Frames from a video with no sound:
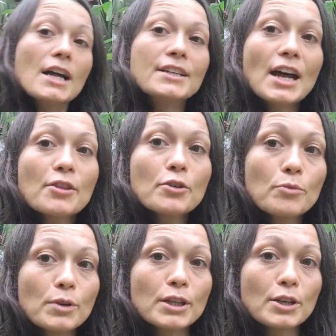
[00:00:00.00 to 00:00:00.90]
Another
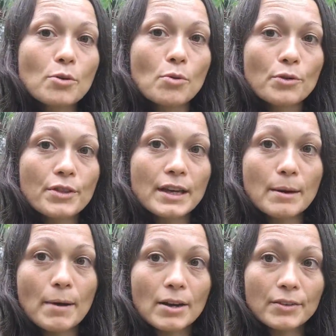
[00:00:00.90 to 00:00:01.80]
really cool thing
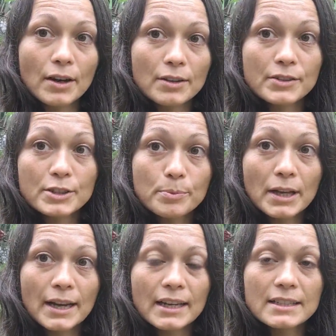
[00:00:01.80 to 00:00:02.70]
about this
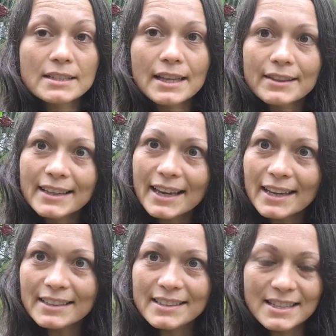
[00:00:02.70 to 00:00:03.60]
plant is that
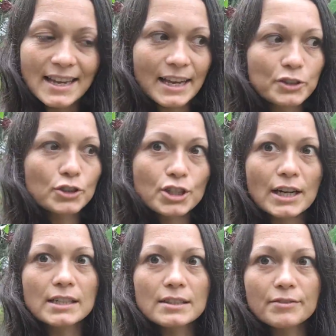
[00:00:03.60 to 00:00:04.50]
the
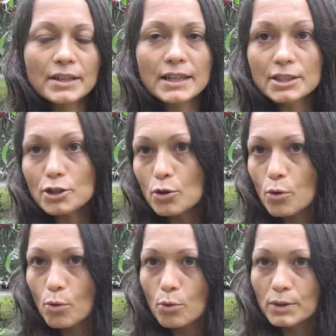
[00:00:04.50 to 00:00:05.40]
energetics of it is a
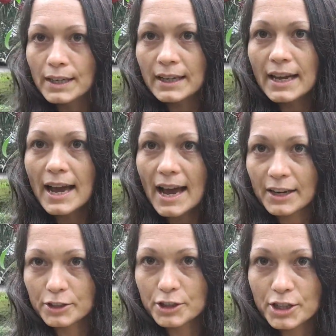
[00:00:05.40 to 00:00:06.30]
cooling
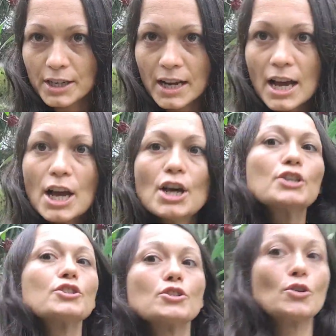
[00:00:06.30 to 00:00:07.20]
energy.
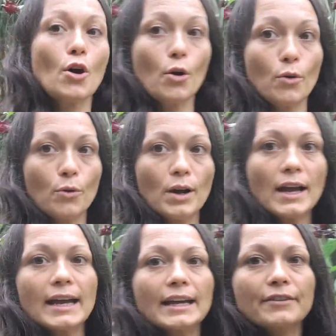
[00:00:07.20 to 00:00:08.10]
So
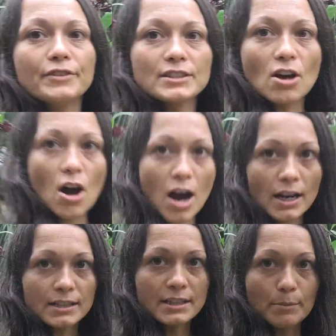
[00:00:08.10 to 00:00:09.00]
if it's a
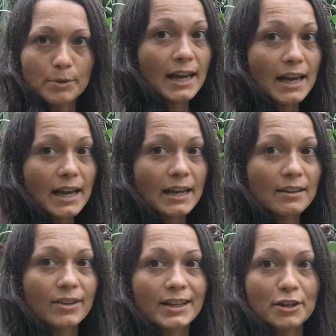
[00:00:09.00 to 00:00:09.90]
hot summer day,
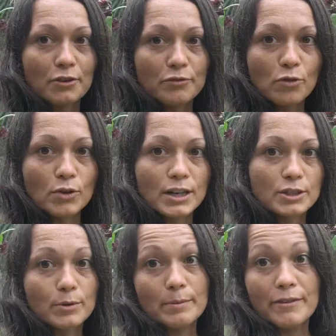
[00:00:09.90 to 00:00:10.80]
like here in Florida,
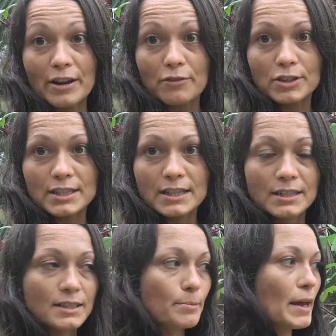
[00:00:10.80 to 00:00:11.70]
it's one of my favorite
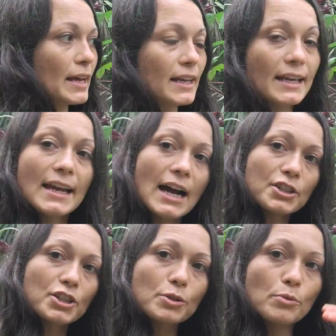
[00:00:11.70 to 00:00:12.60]
teas to make, it
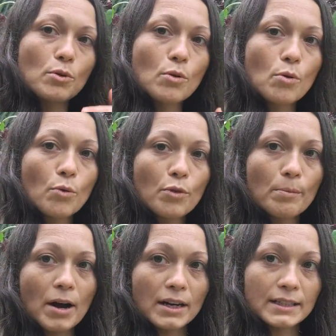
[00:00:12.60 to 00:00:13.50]
actually will cool the
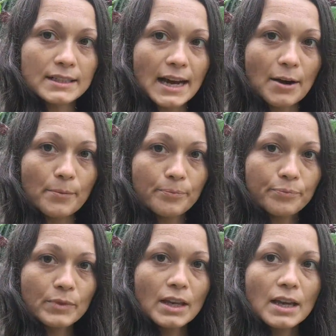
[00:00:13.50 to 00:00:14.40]
body
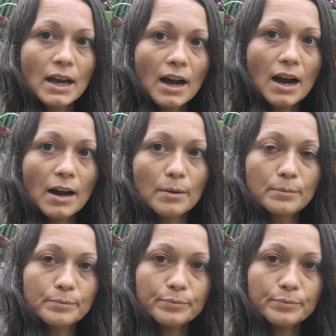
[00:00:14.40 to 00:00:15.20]
down.